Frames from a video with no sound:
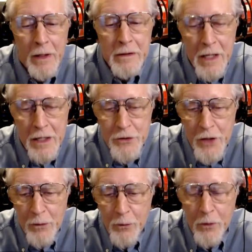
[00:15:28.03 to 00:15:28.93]
Yes,
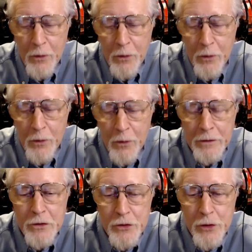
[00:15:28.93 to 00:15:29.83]
I want the
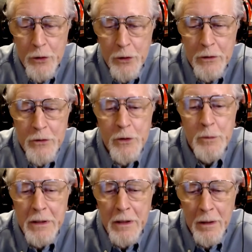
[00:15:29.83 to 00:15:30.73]
students to
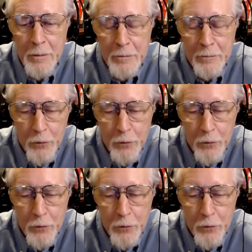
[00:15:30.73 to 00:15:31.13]
become critical